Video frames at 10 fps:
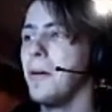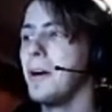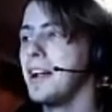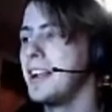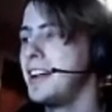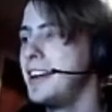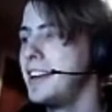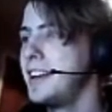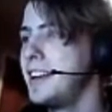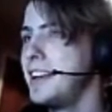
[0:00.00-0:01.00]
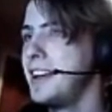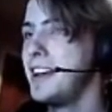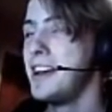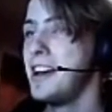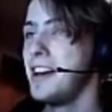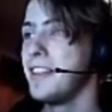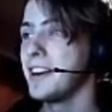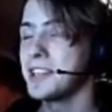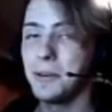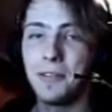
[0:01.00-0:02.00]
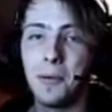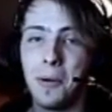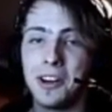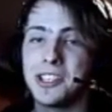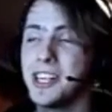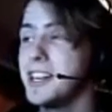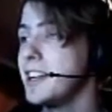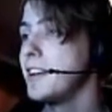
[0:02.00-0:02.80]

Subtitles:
Well, thank you all for watching.